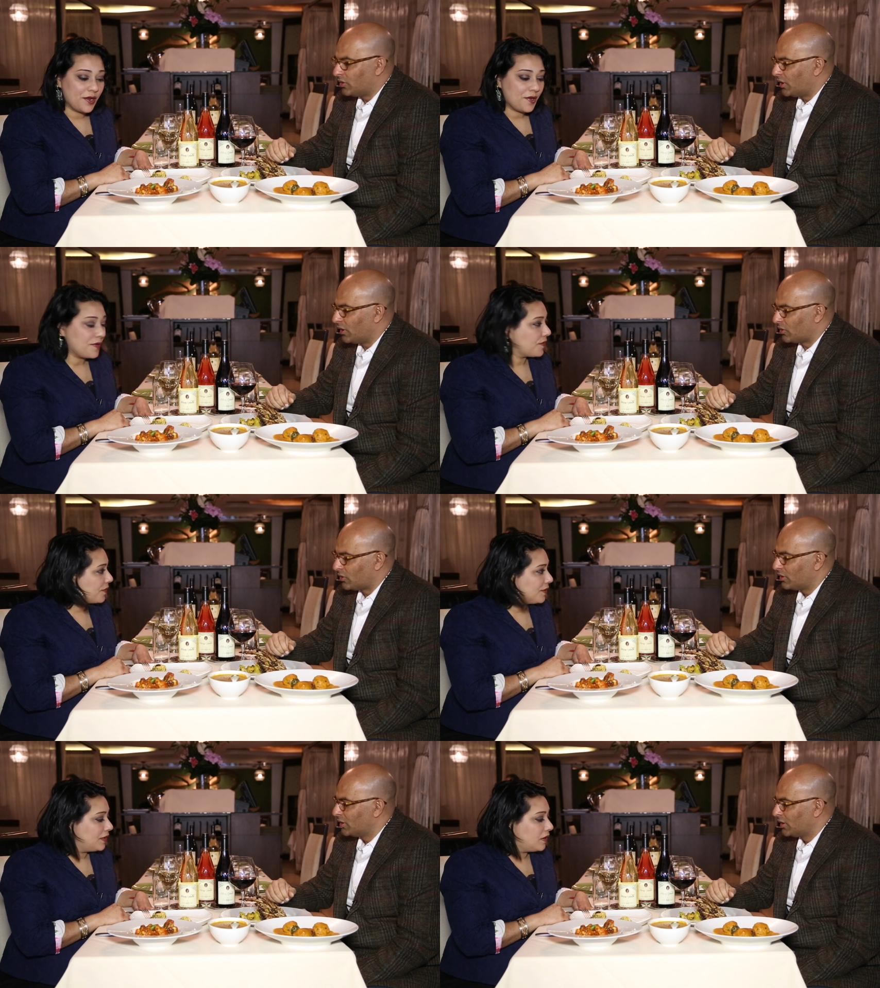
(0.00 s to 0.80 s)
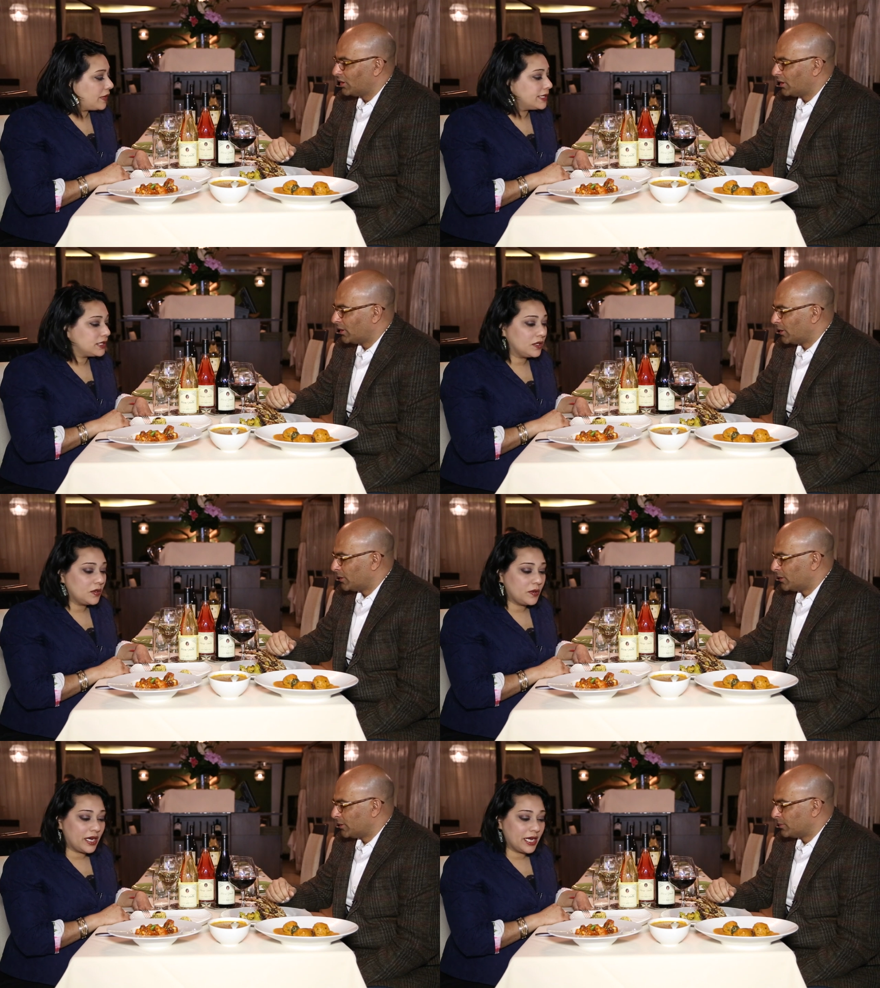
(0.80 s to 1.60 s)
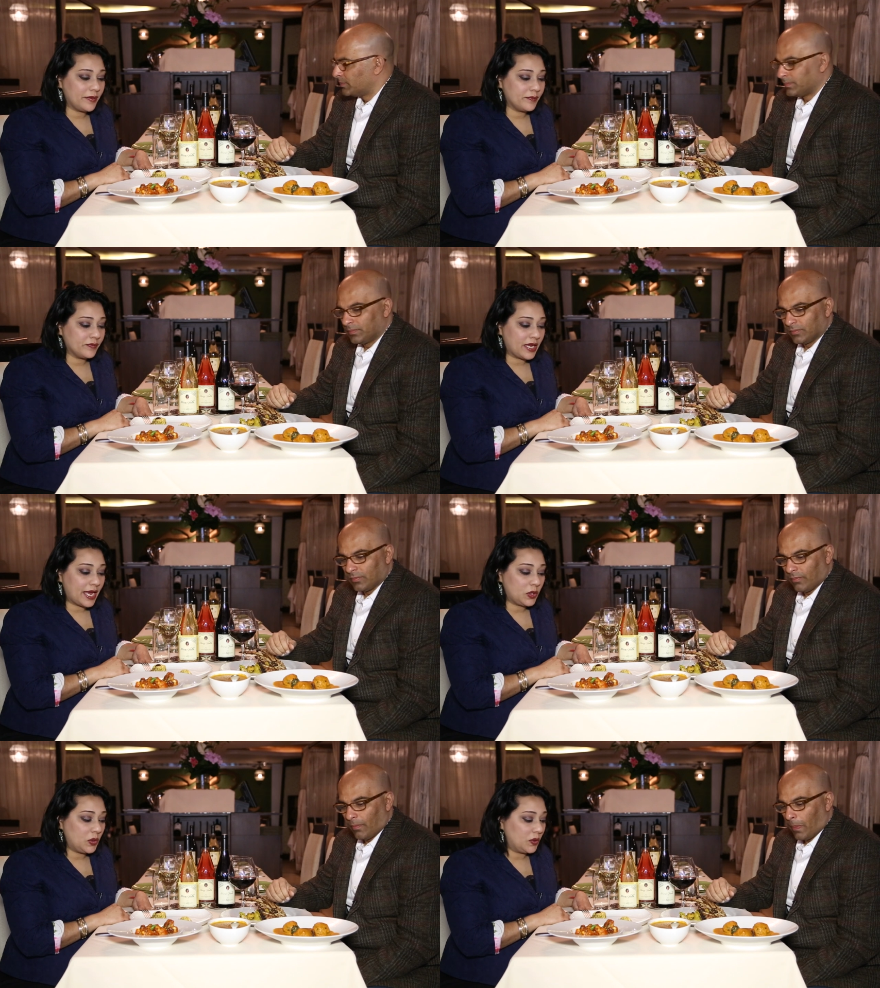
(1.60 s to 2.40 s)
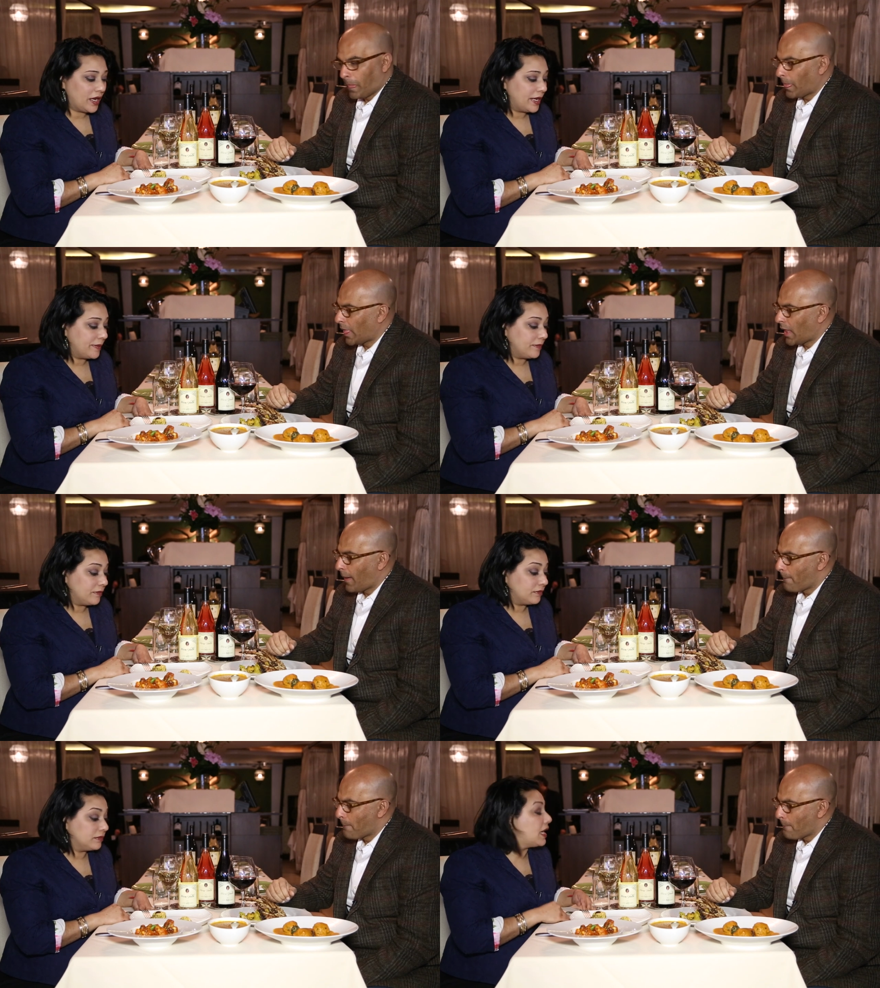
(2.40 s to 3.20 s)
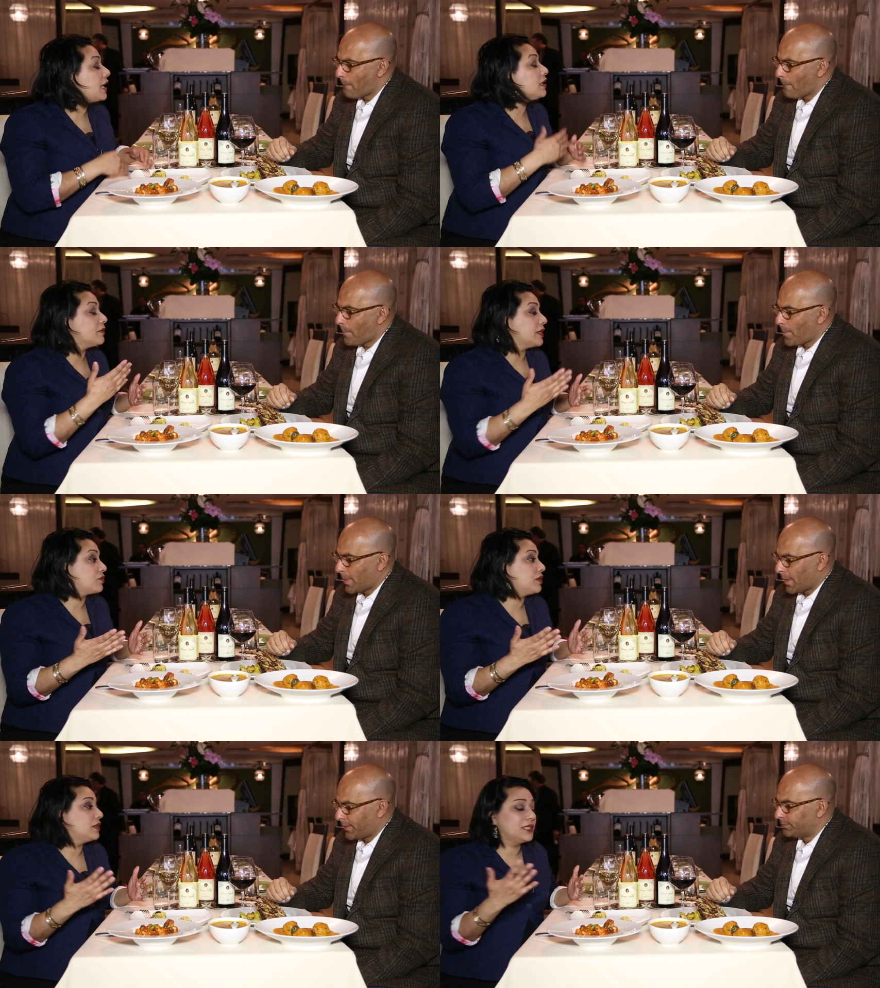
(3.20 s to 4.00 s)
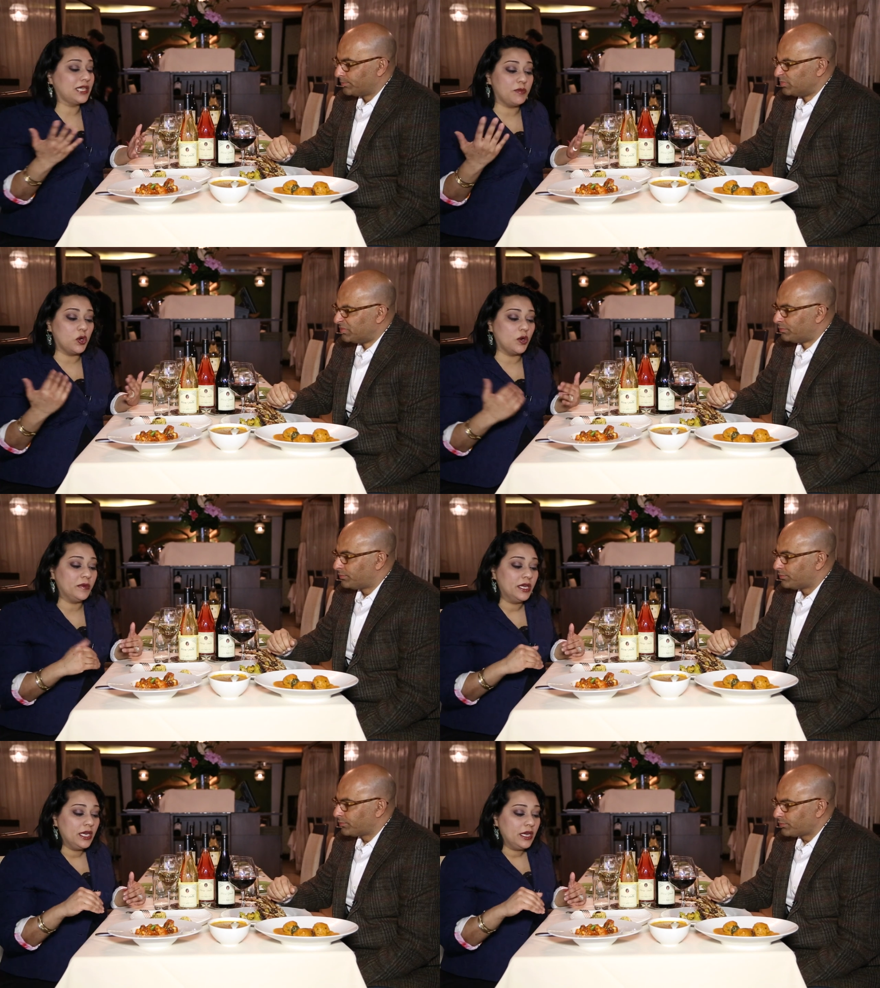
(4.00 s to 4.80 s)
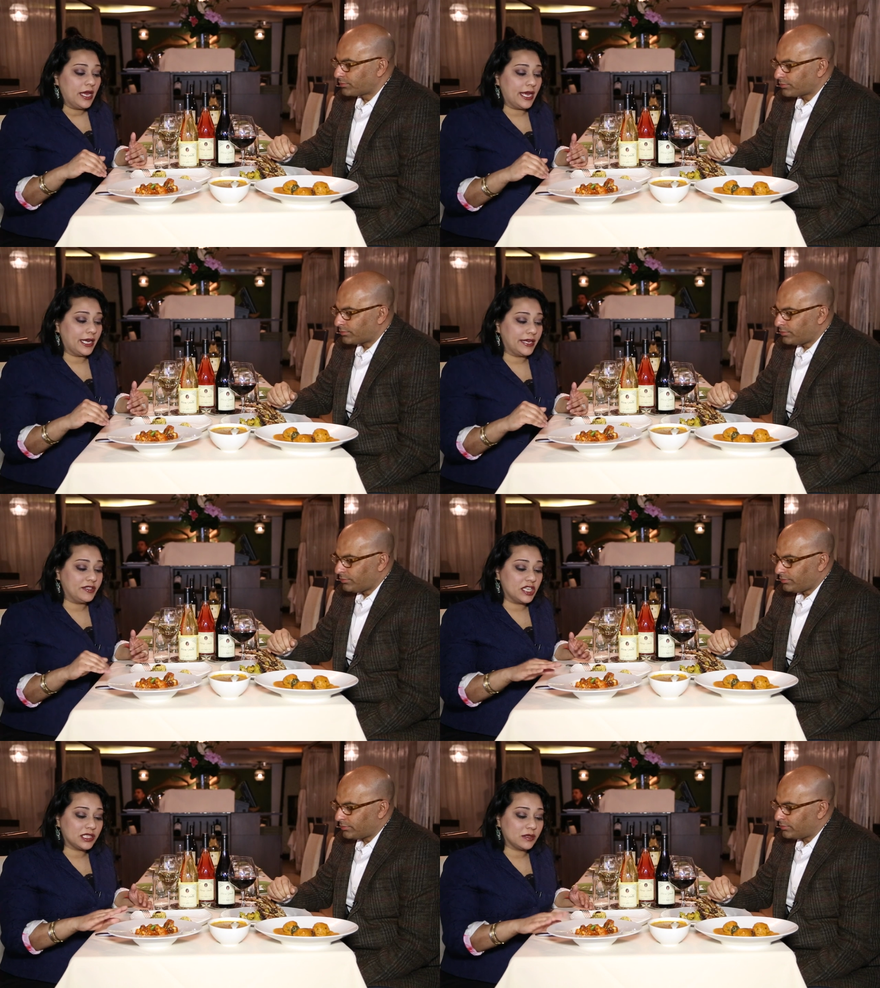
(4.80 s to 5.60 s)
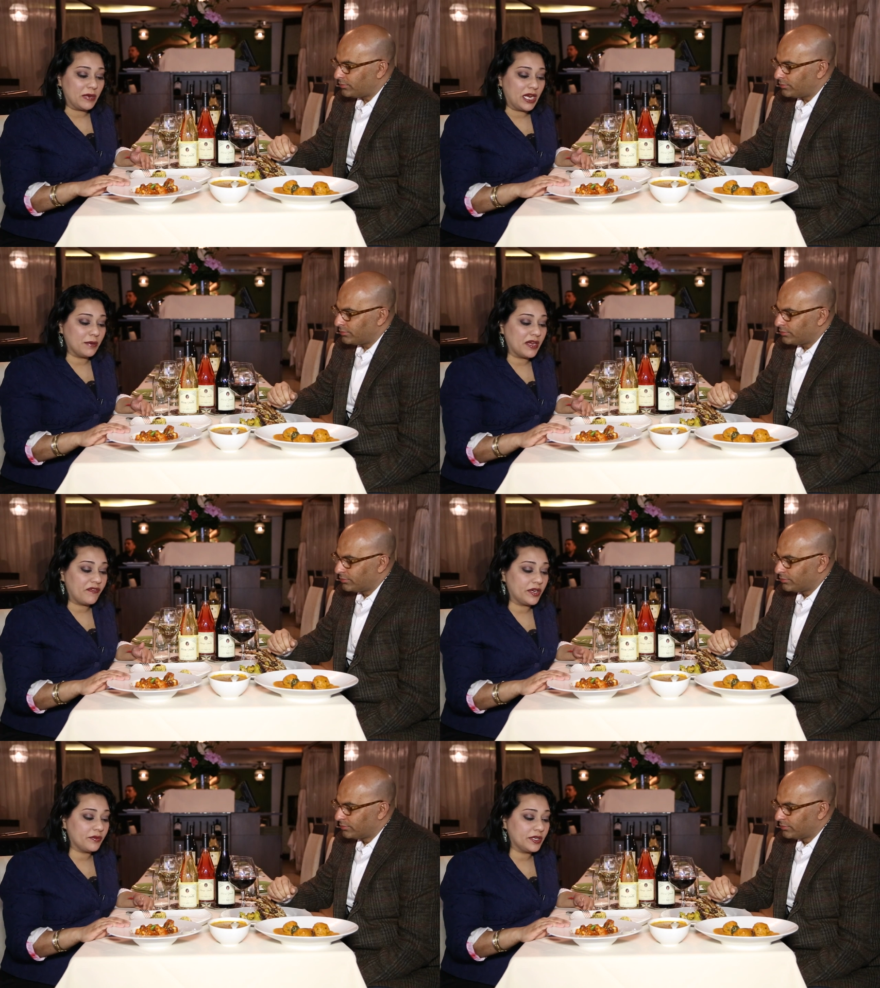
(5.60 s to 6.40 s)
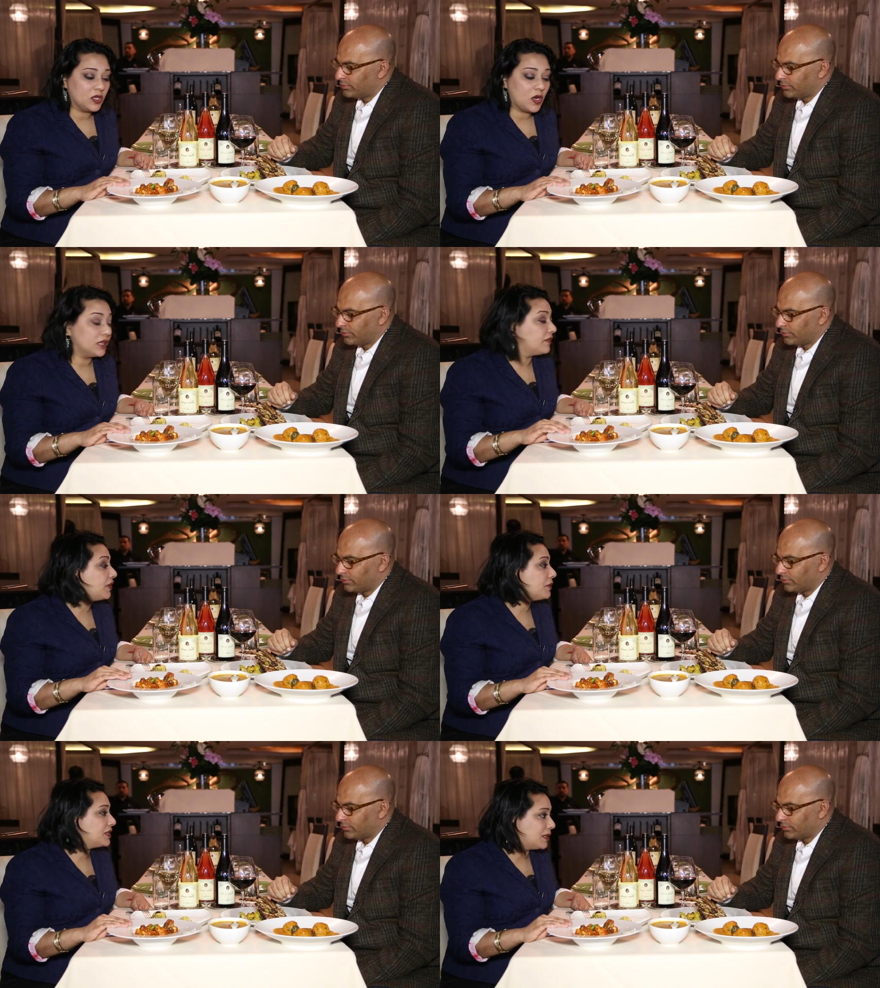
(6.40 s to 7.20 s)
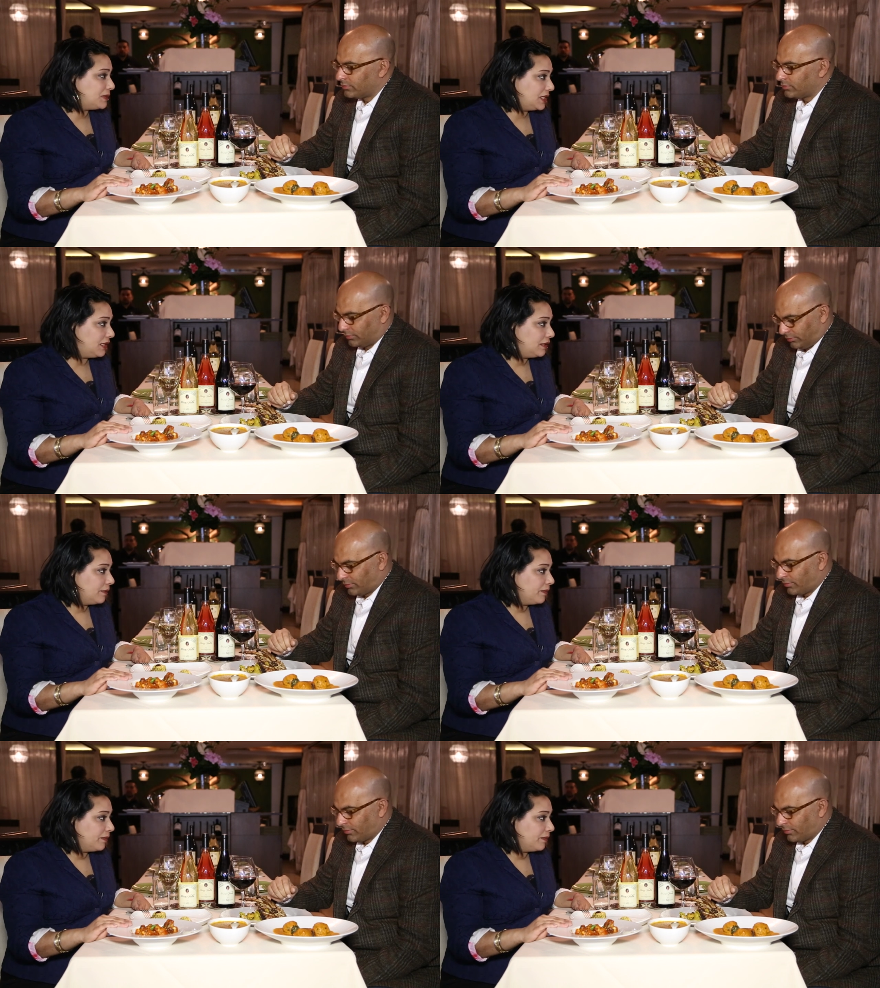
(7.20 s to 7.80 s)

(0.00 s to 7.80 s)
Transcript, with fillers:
Speaker 1: each dish.
Speaker 2: Okay, so I'm not in a restaurant, let's say I'm home, and I just made my favorite cauliflower sabzi.